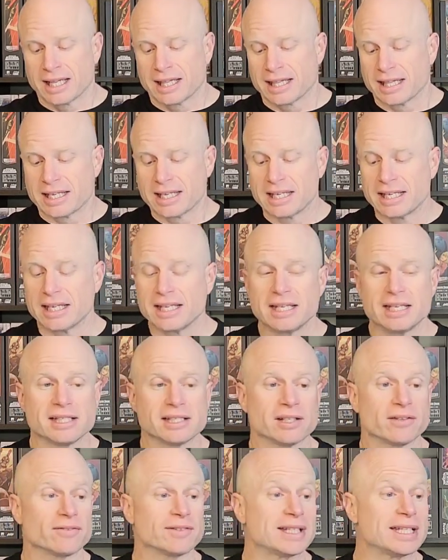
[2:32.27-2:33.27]
The ease
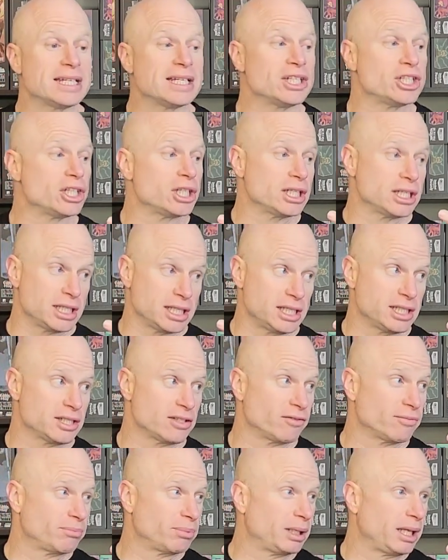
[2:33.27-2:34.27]
of teaching, ease
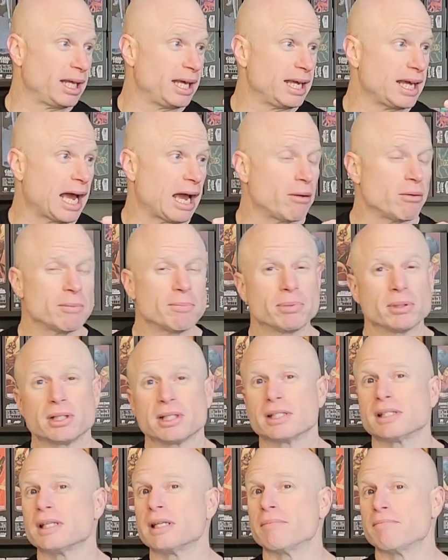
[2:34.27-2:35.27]
of play, I would put
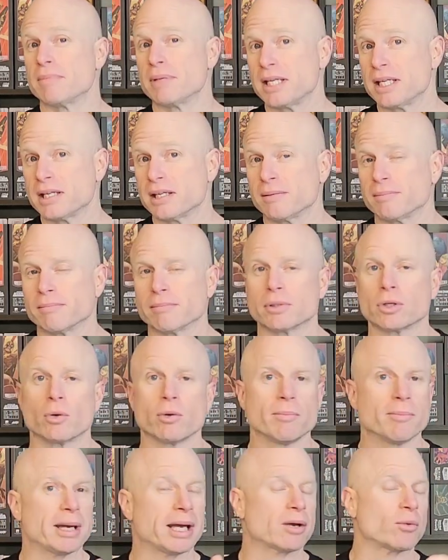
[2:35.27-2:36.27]
this at medium.
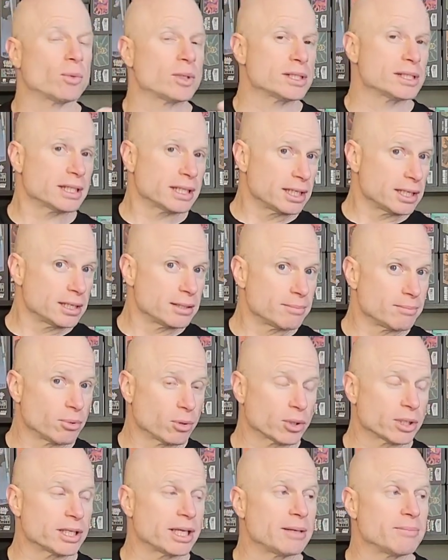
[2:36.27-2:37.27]
Going back once again to
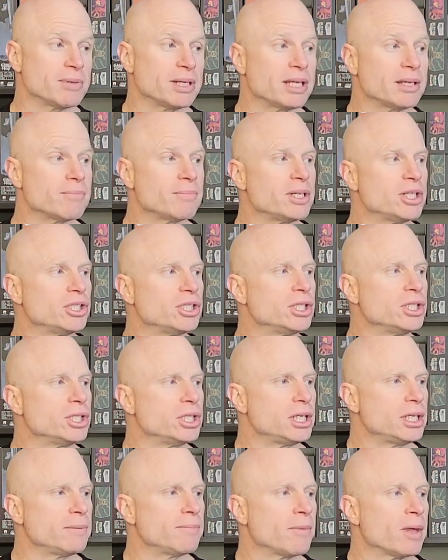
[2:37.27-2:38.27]
Board Game Geek,
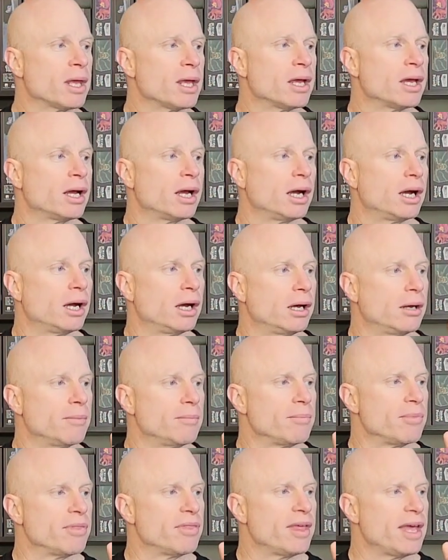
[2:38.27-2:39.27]
BGG,
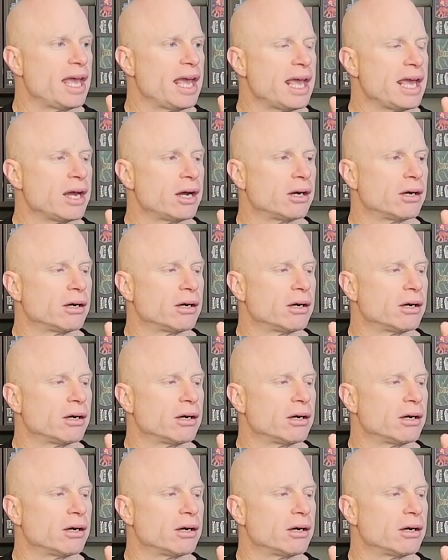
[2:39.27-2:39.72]
they